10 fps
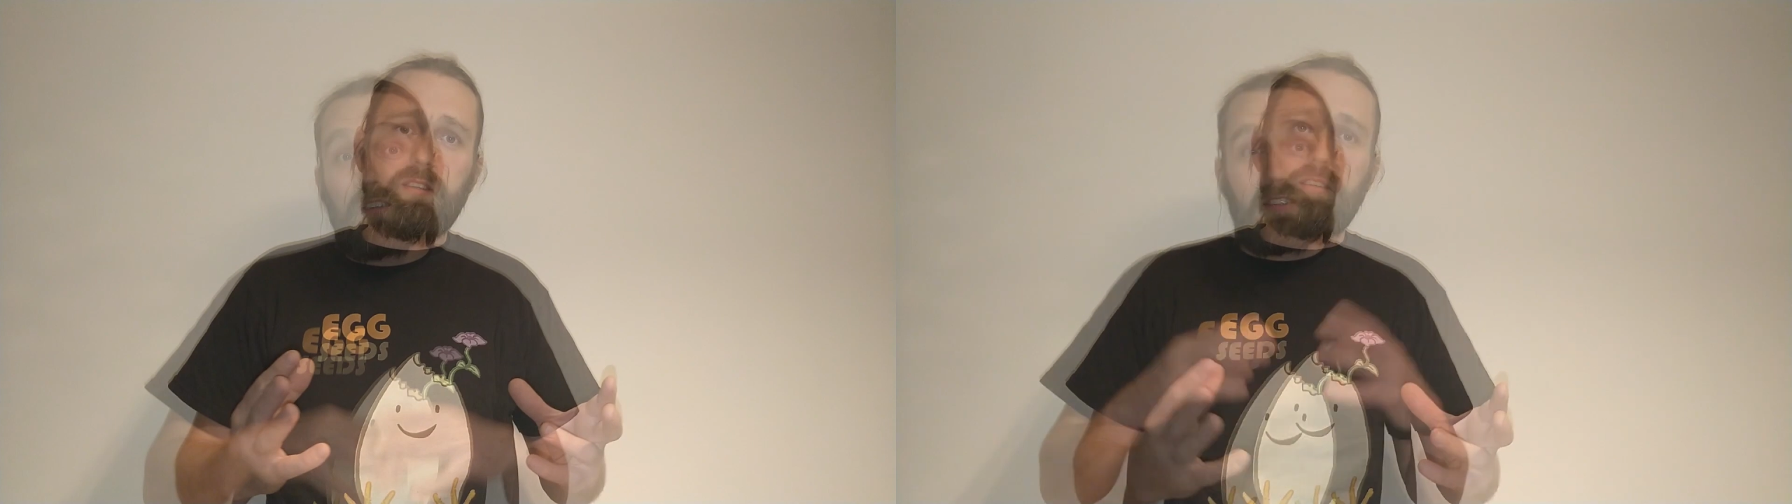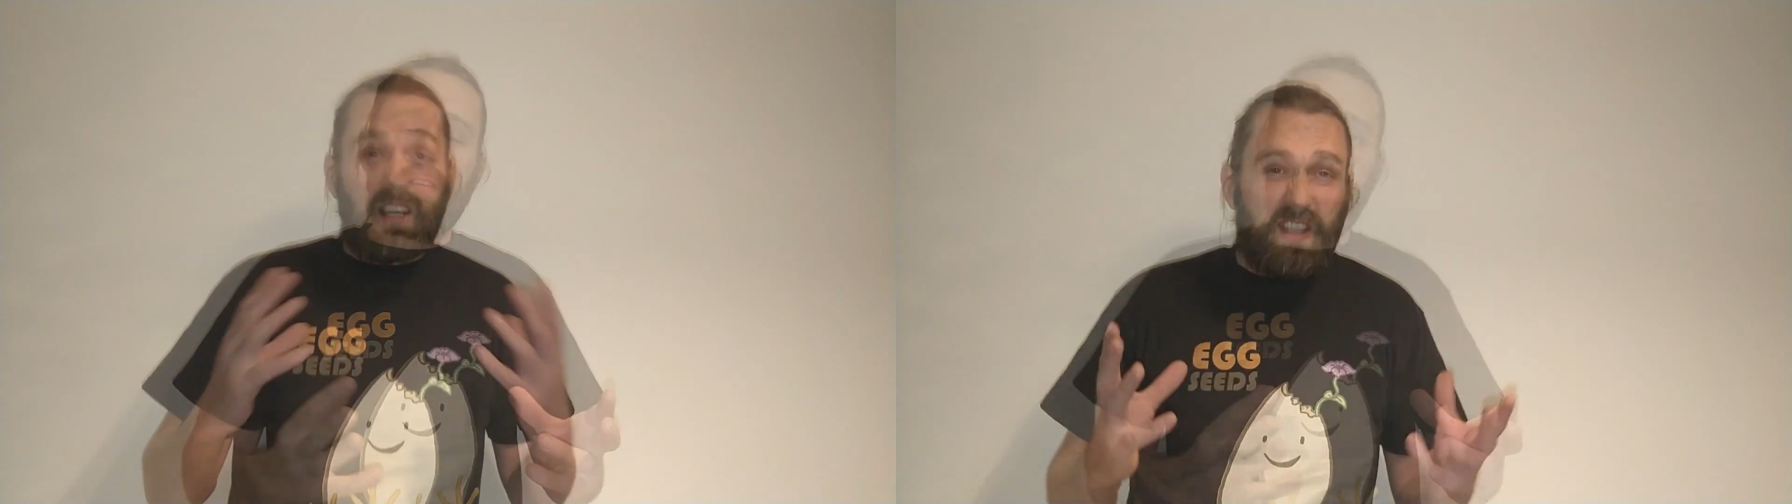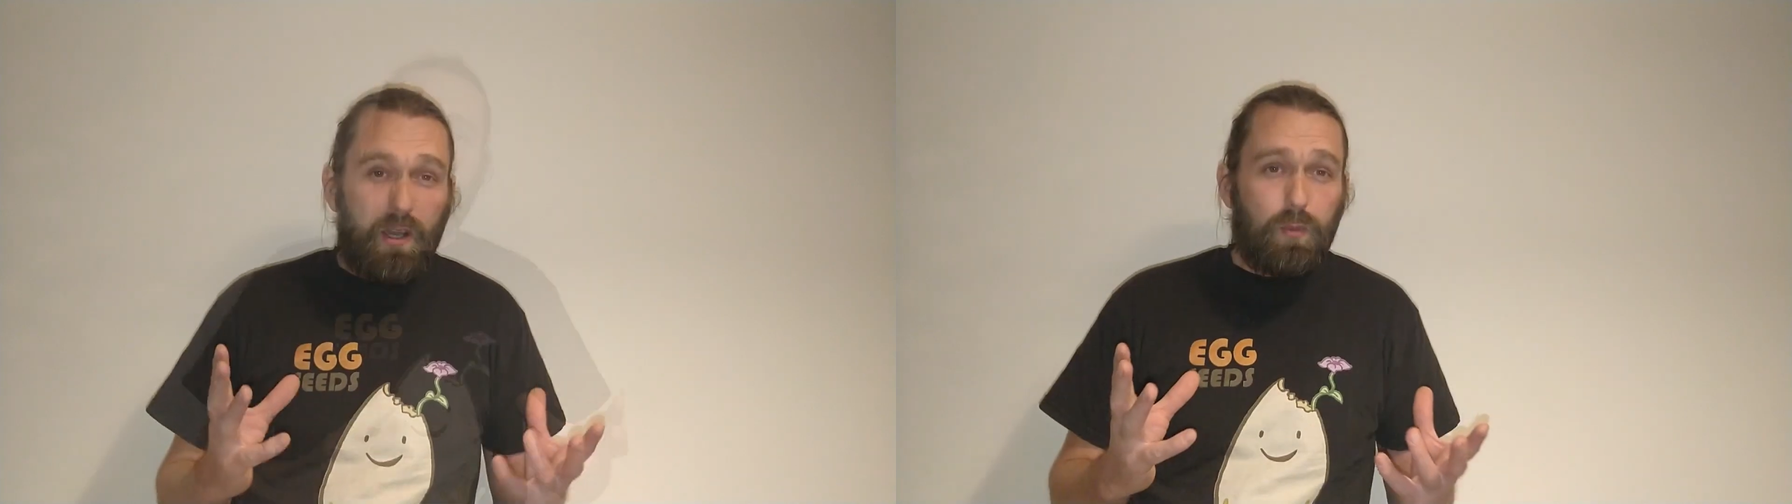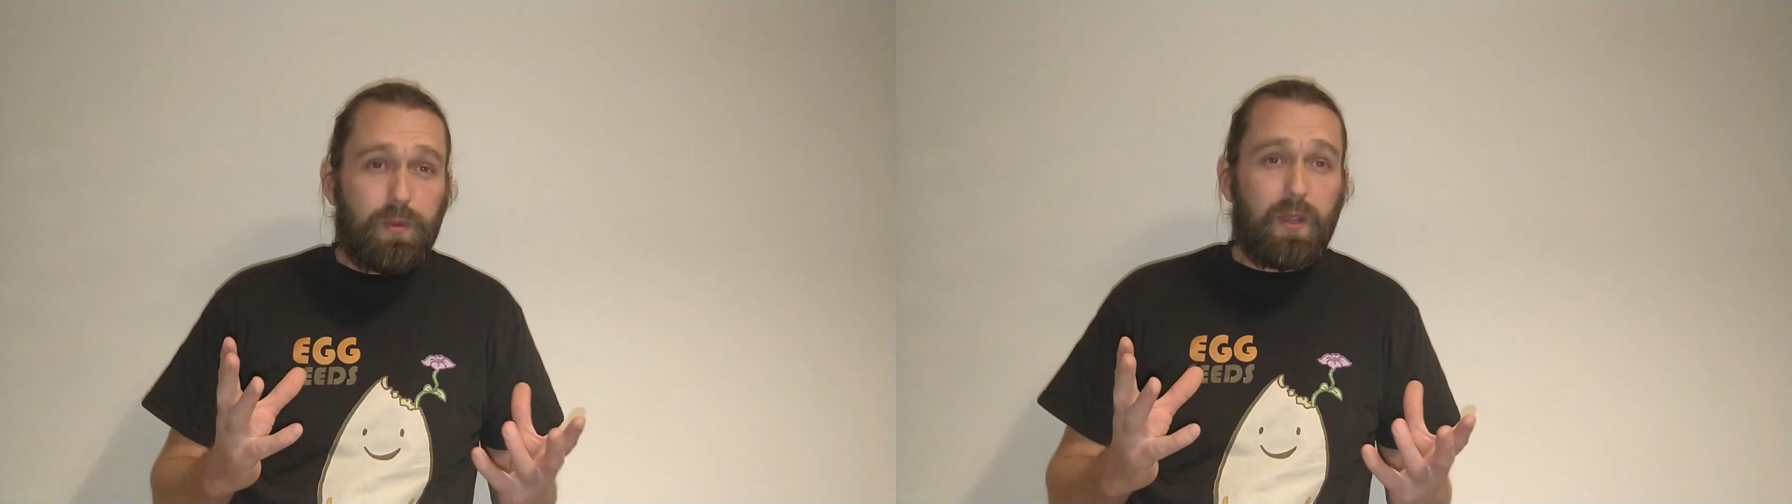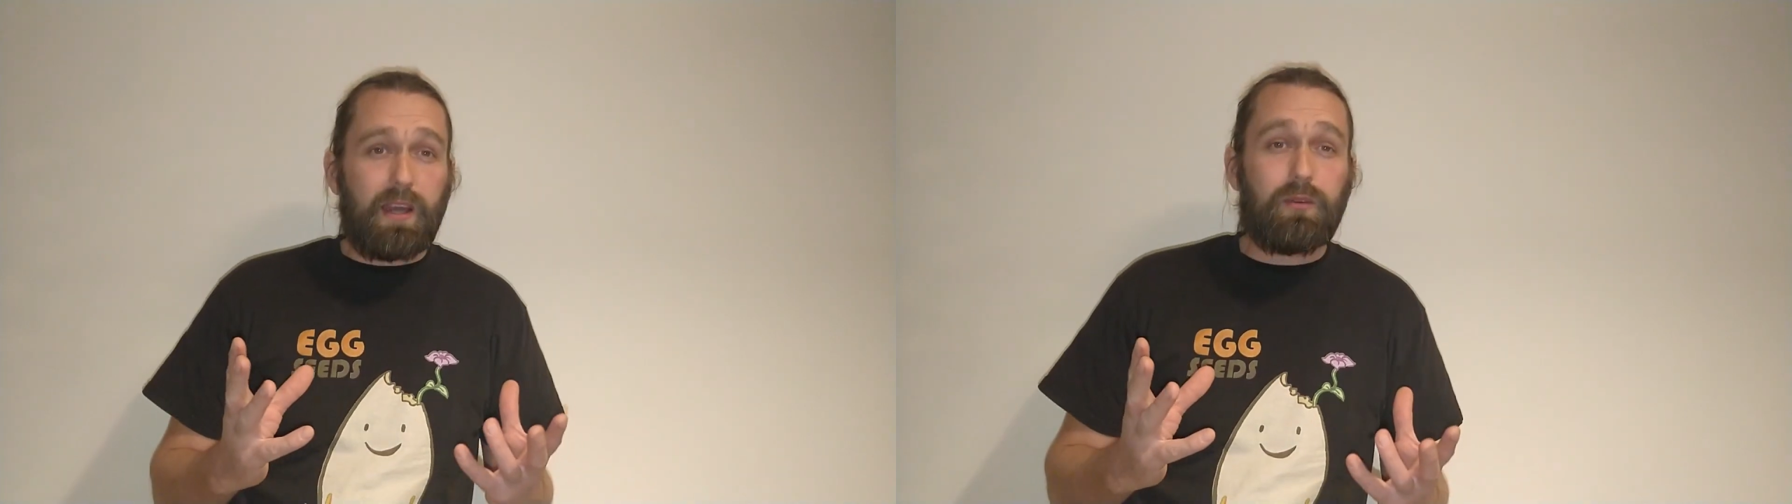Now, to help
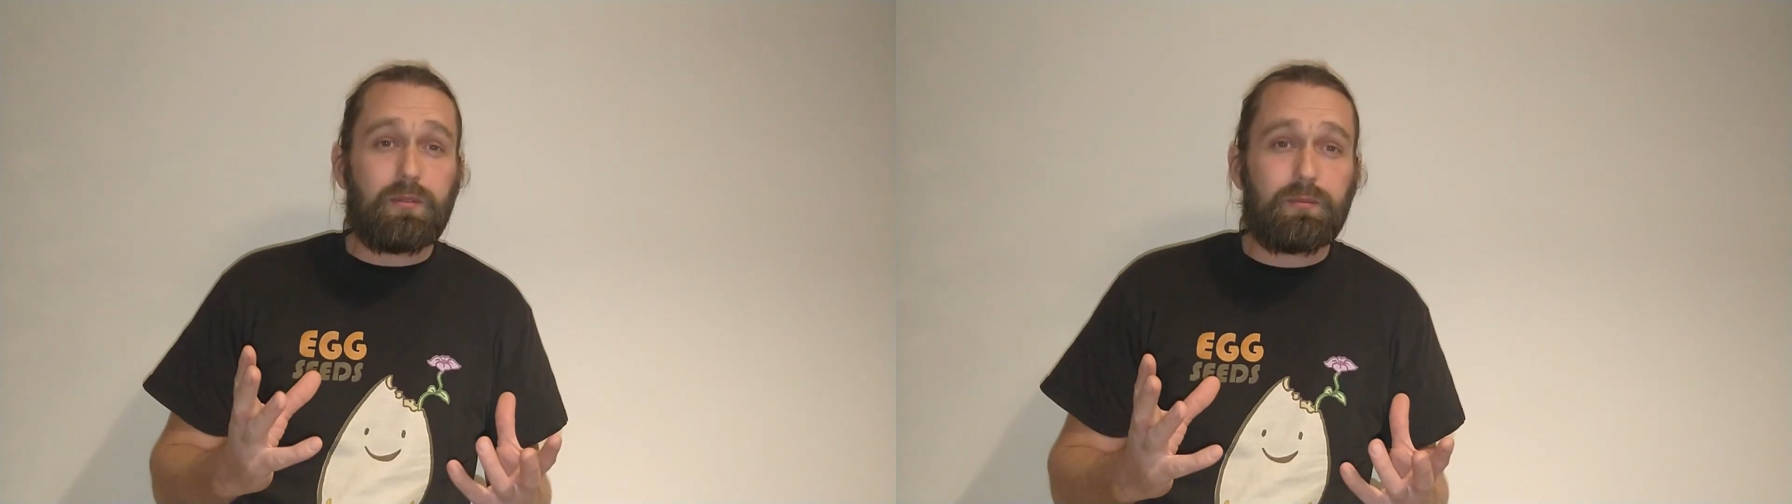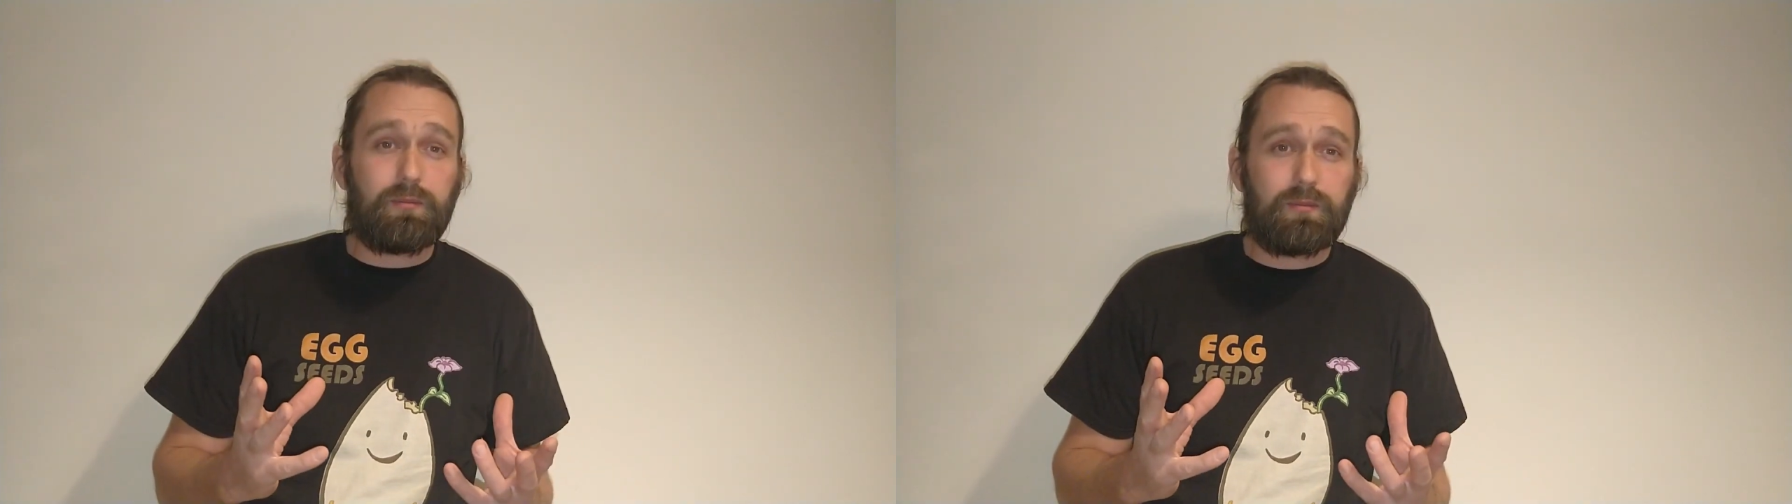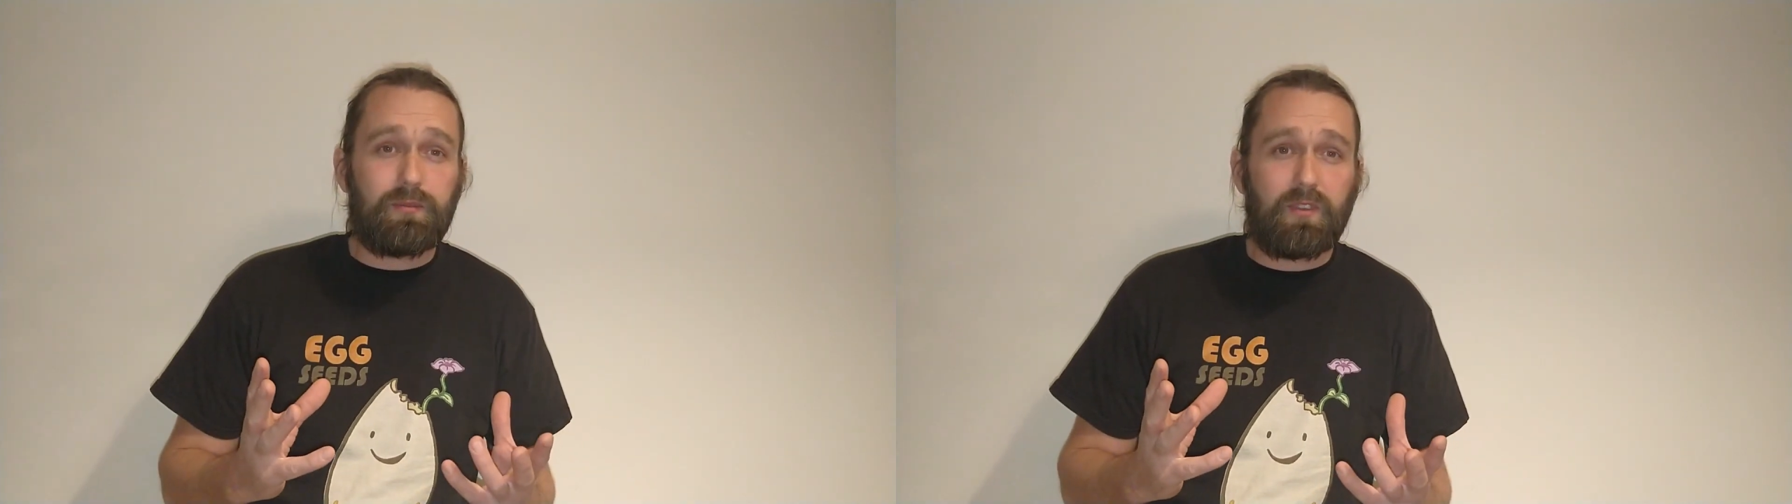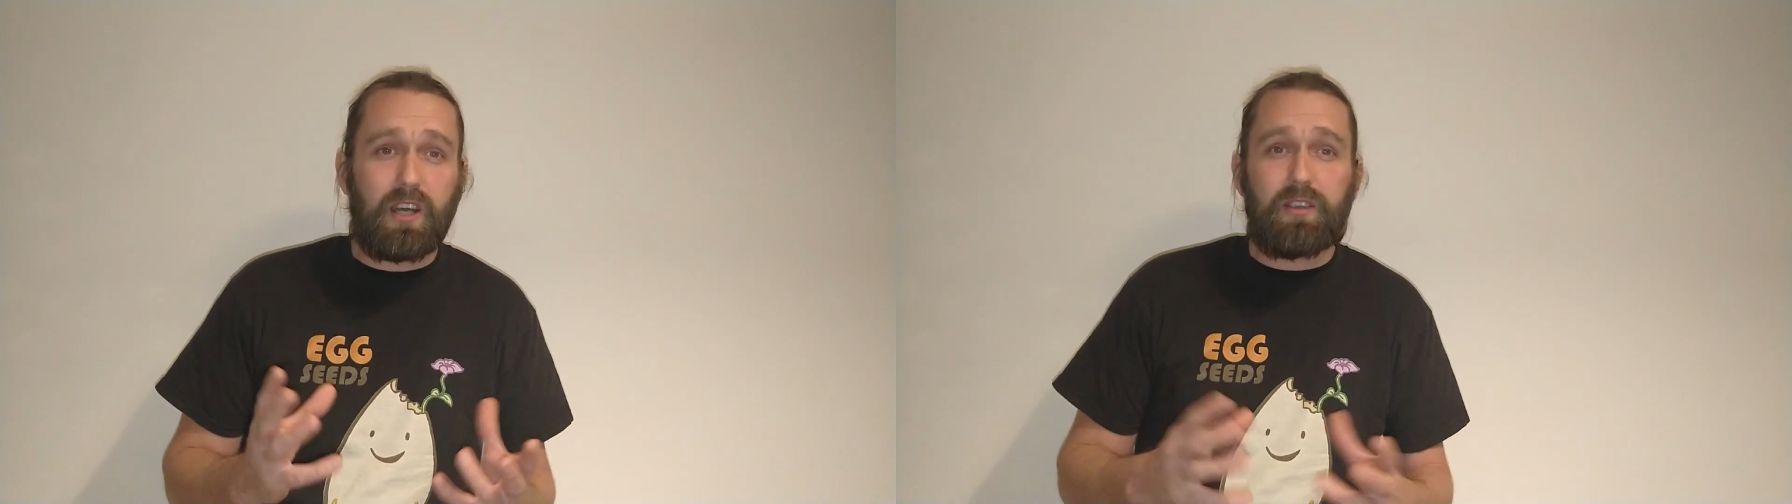you out, I'm